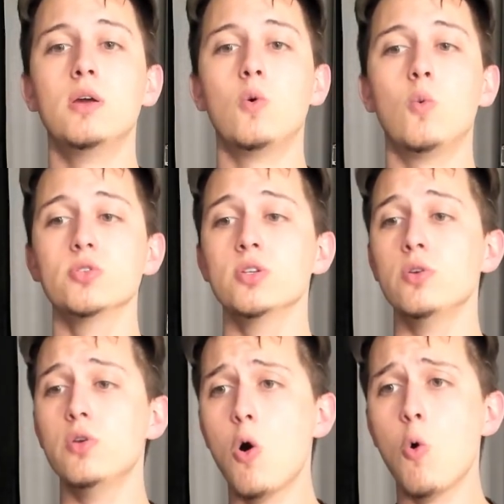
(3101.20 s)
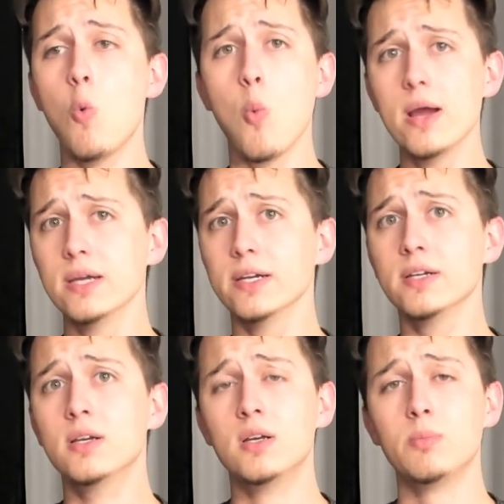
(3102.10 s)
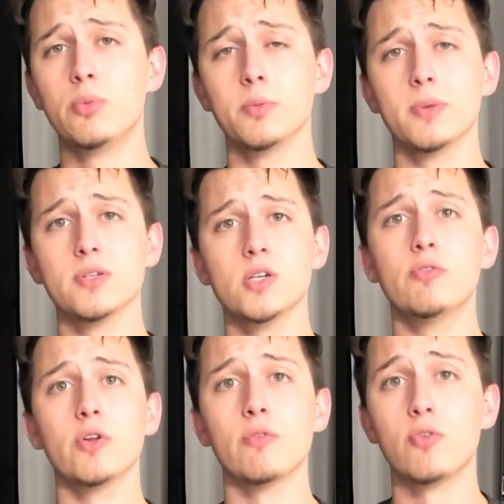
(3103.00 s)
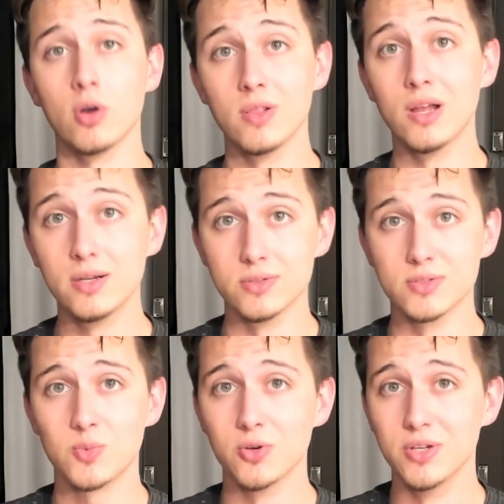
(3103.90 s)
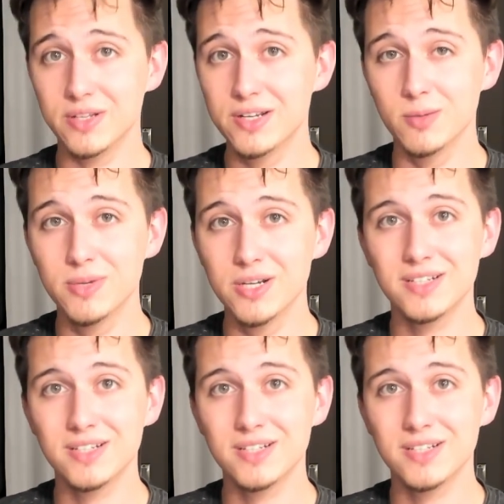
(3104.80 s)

was in no way putting myself on the front lines where He needed me.